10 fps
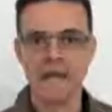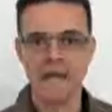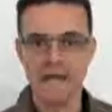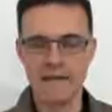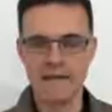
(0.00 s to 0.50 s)

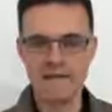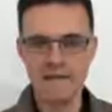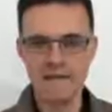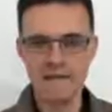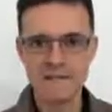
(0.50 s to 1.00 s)
And
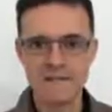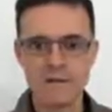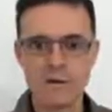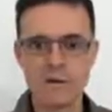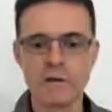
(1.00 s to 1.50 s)
this is
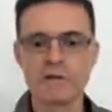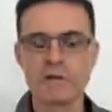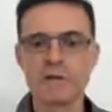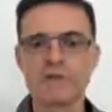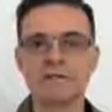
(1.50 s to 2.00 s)
called the
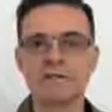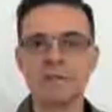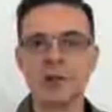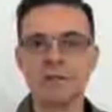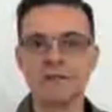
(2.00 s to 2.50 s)
conscious
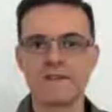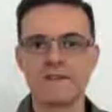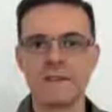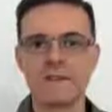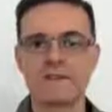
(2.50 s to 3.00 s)

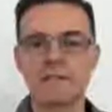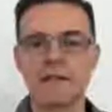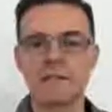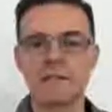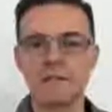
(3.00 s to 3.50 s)
competency, is
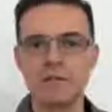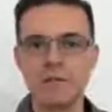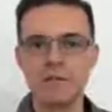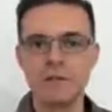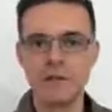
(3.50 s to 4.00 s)
that
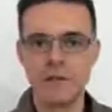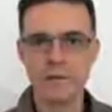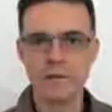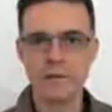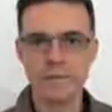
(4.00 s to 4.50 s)
you
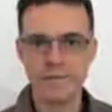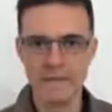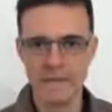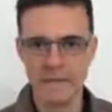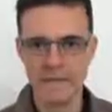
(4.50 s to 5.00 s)
know
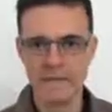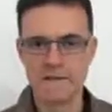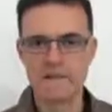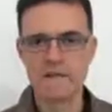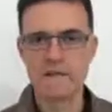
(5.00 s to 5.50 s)

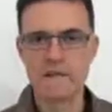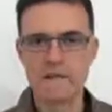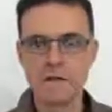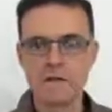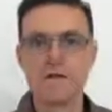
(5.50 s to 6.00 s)
the
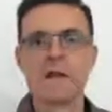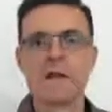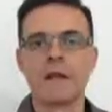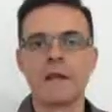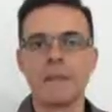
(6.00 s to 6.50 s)
skill,
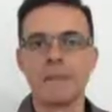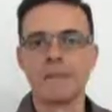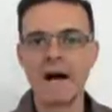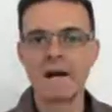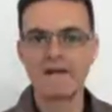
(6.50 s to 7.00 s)

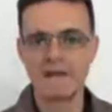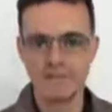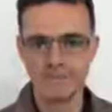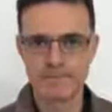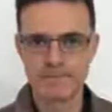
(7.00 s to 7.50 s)
but
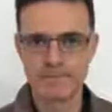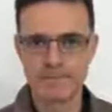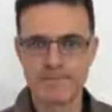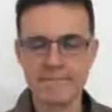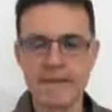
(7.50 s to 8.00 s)

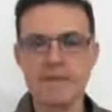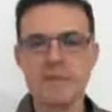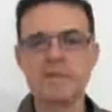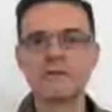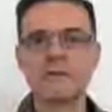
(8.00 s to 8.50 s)

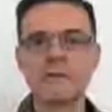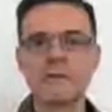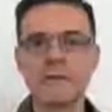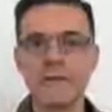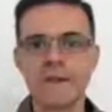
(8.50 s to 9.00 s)
you still
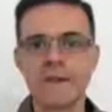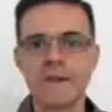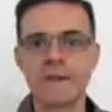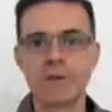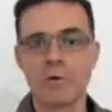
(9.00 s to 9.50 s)

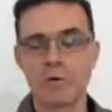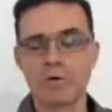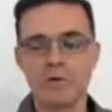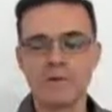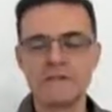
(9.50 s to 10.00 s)
think, or
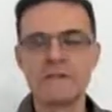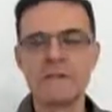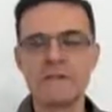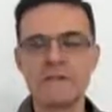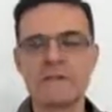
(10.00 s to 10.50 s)
you still
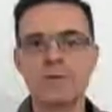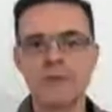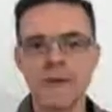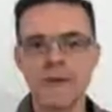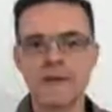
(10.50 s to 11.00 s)
need to
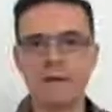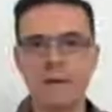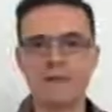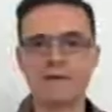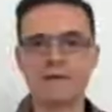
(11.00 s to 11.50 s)
think
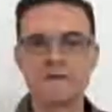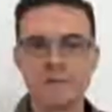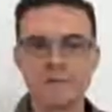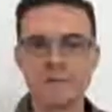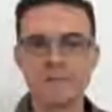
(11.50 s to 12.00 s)
about the
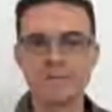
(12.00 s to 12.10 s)
skill.